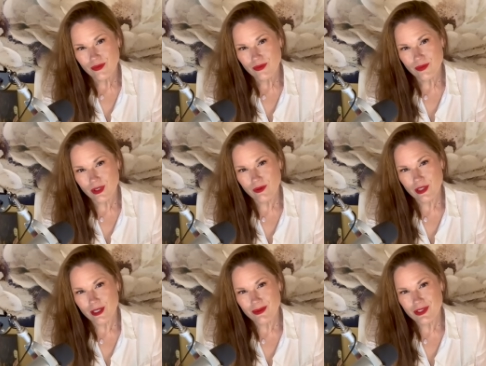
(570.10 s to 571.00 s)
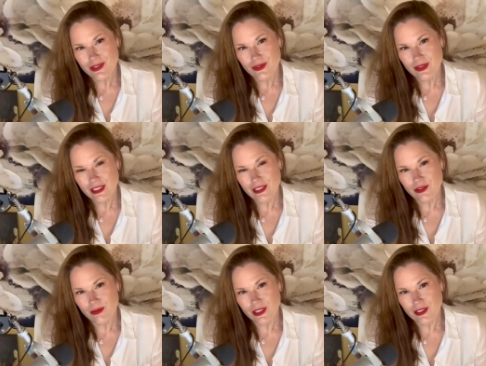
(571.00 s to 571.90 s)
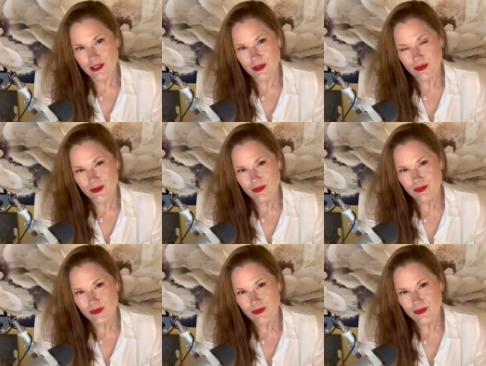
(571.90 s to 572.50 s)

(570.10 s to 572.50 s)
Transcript: Whatever happens in 3D, you make it happen.